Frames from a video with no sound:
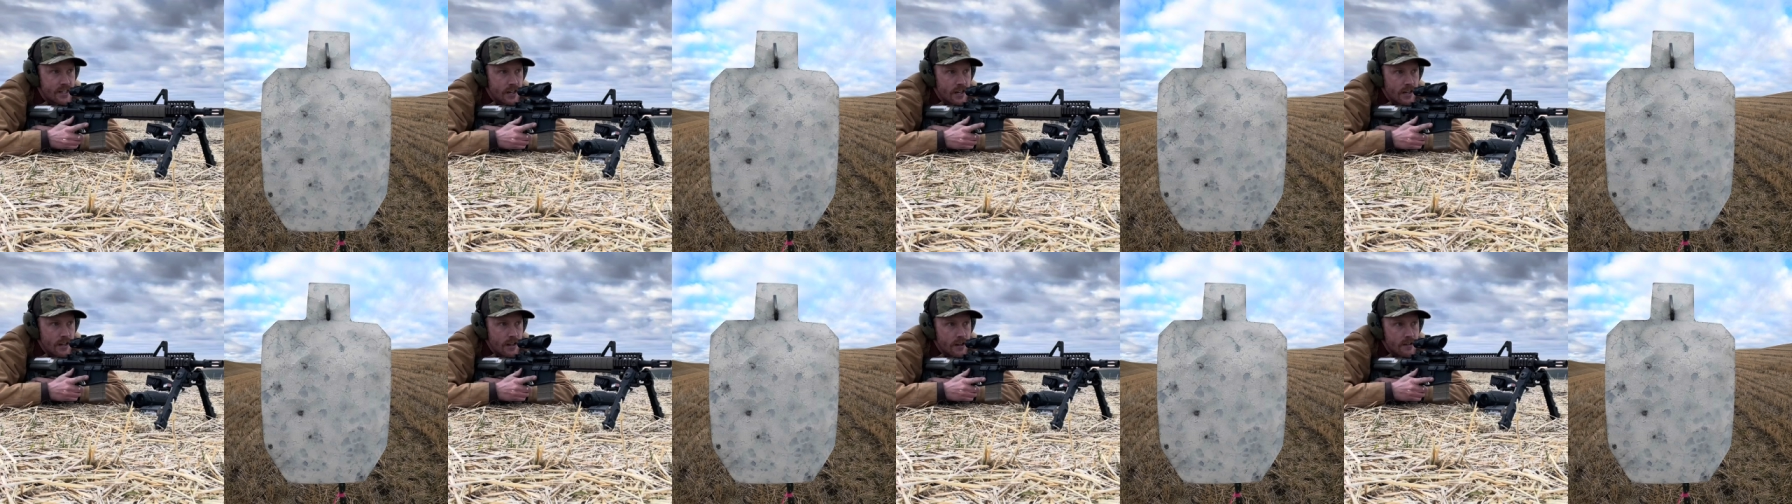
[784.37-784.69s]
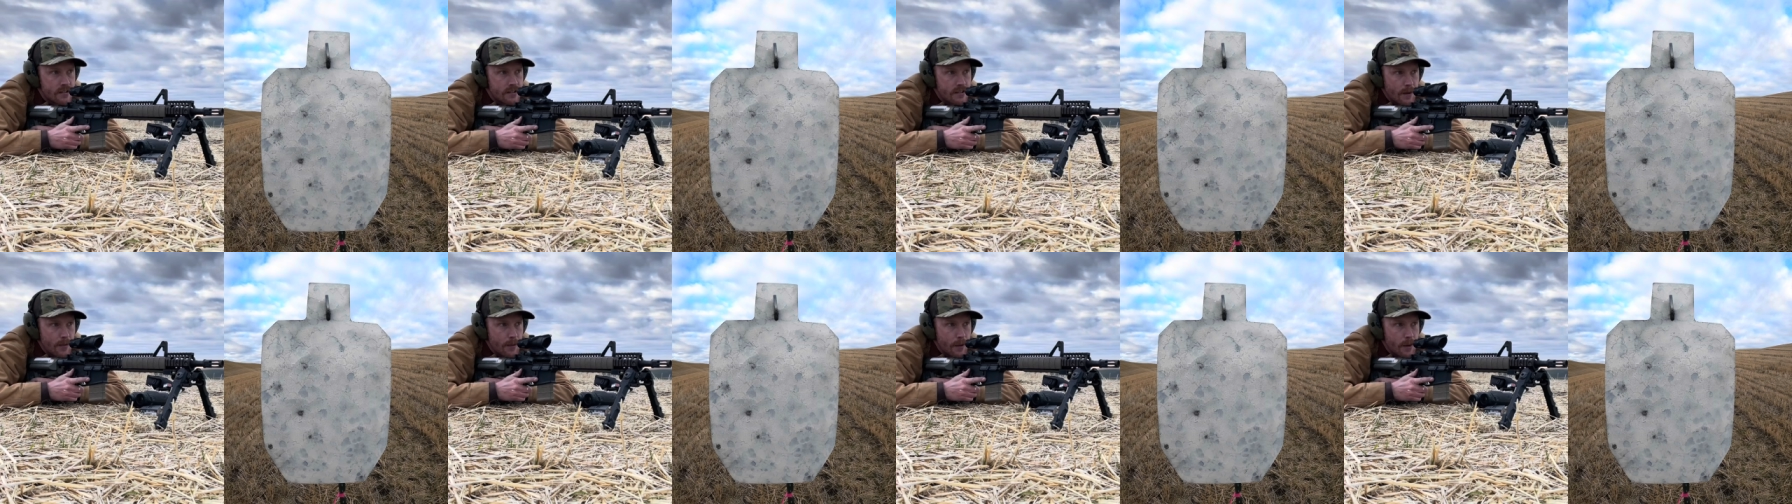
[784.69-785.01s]
you a
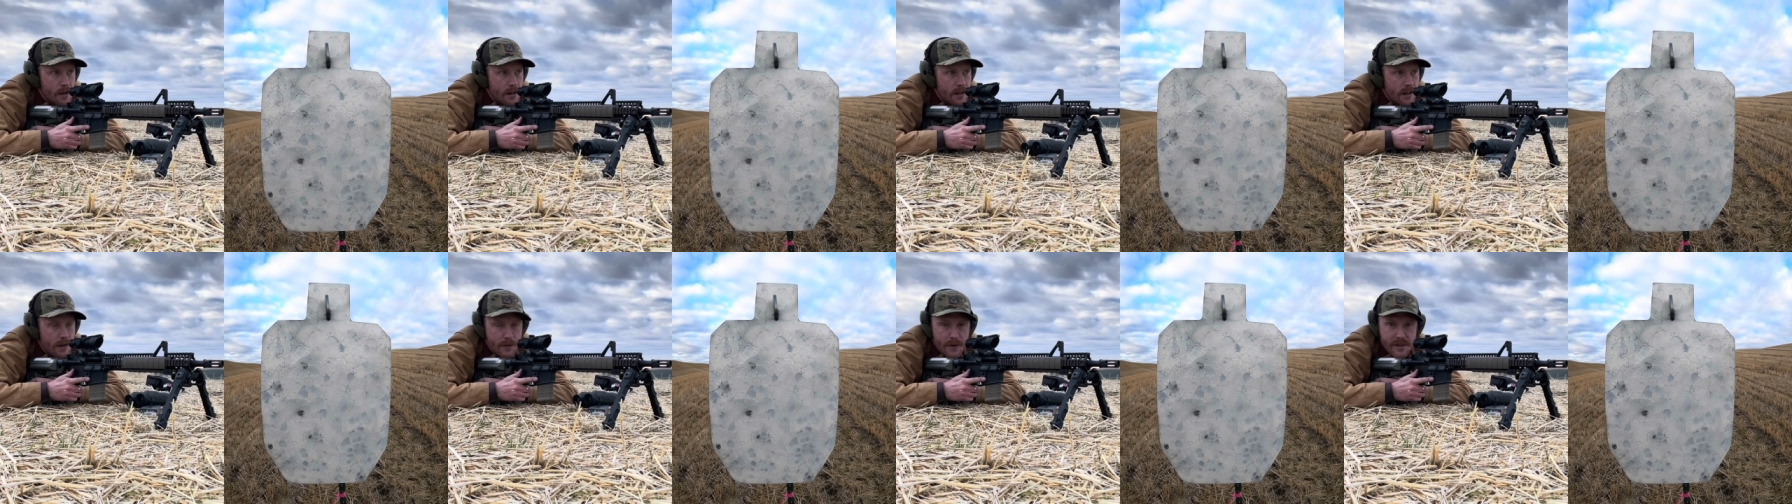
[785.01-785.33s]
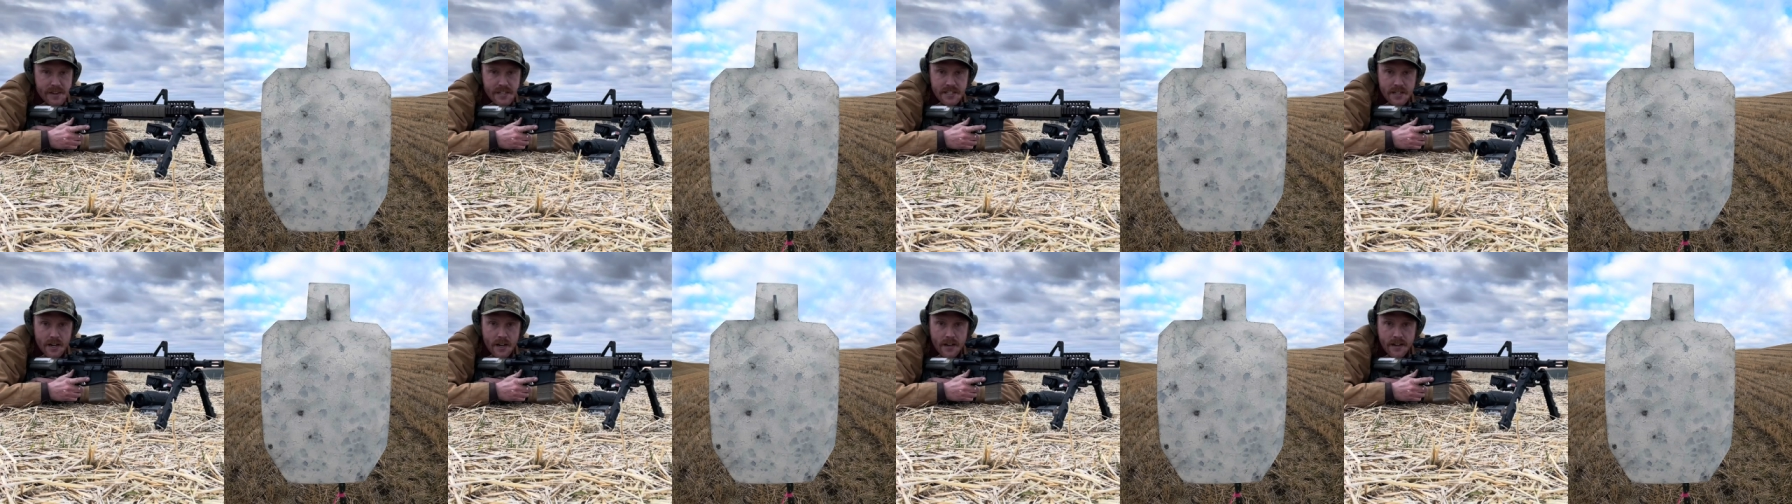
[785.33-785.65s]
close-up look at what
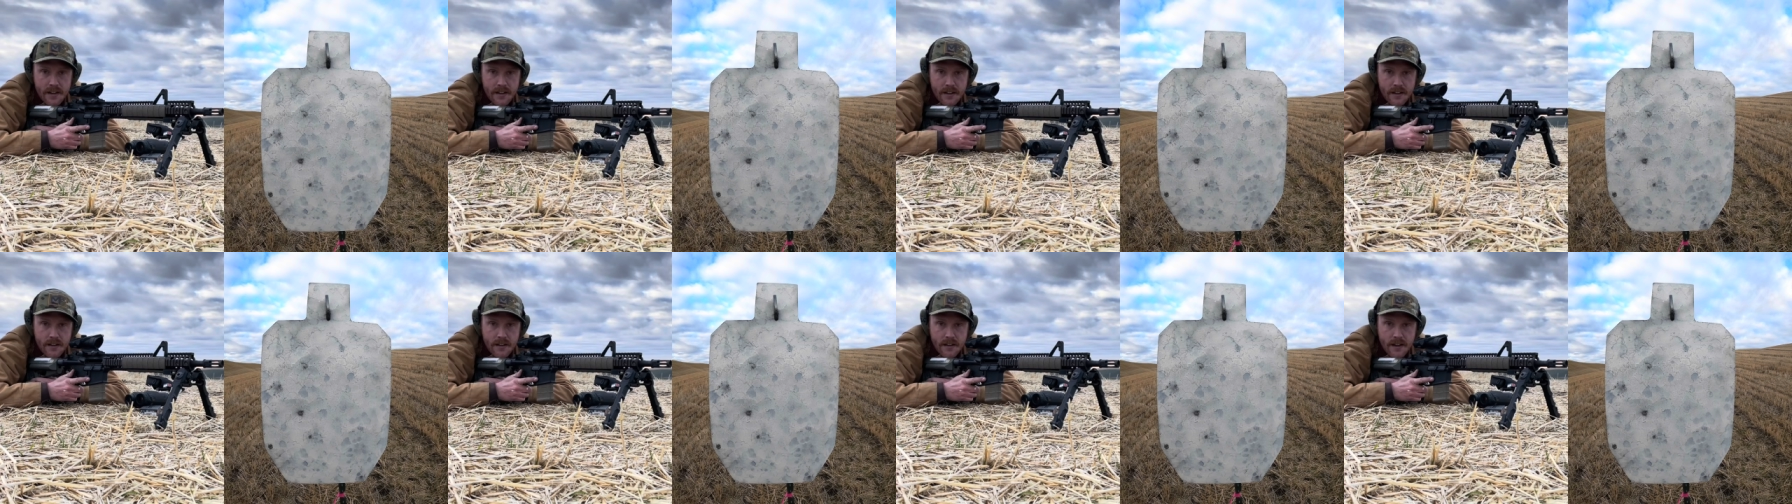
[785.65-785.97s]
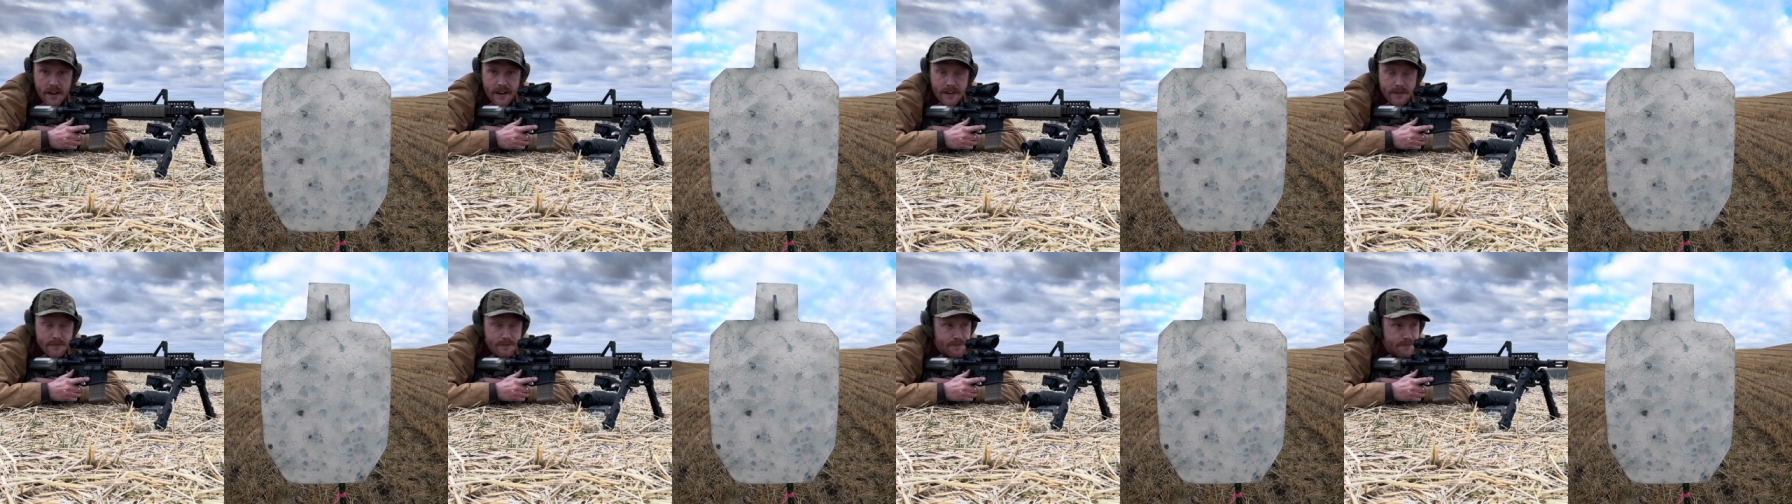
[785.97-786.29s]
the target looked
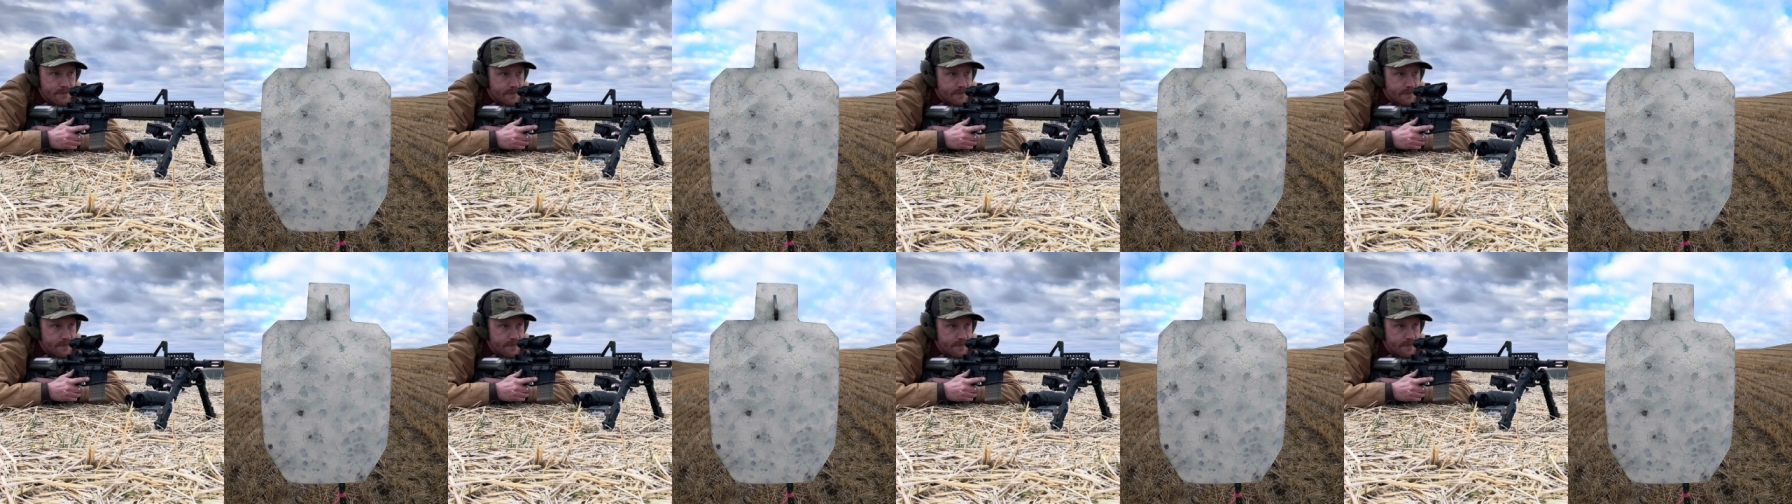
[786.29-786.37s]
like.